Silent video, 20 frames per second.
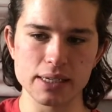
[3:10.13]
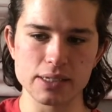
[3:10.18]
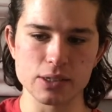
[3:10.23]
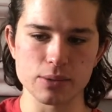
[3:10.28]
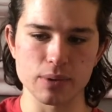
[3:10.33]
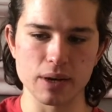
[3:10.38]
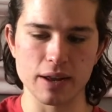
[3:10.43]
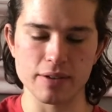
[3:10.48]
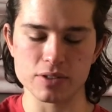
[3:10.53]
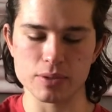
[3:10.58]
so I'm
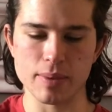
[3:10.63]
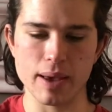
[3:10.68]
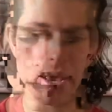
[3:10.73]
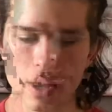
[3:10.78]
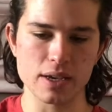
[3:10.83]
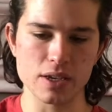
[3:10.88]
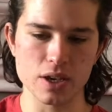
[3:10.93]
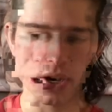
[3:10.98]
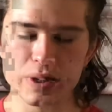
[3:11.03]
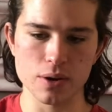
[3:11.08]
going to have some
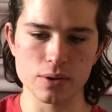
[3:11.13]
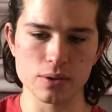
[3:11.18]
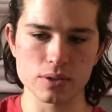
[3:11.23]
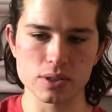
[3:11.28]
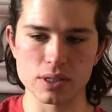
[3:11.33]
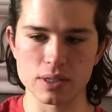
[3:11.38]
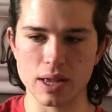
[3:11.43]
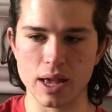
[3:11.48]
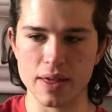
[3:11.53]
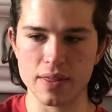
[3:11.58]
egg
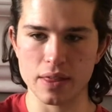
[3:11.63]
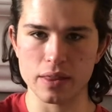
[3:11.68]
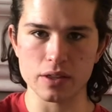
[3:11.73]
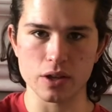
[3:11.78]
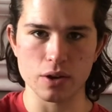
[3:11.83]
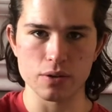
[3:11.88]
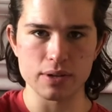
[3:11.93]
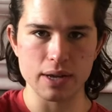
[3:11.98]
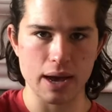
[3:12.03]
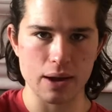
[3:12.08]
yolks, and then
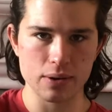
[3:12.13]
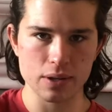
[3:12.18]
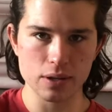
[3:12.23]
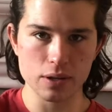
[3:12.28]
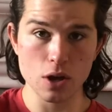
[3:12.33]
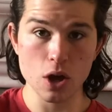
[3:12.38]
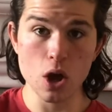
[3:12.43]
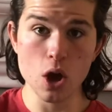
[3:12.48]
go down it.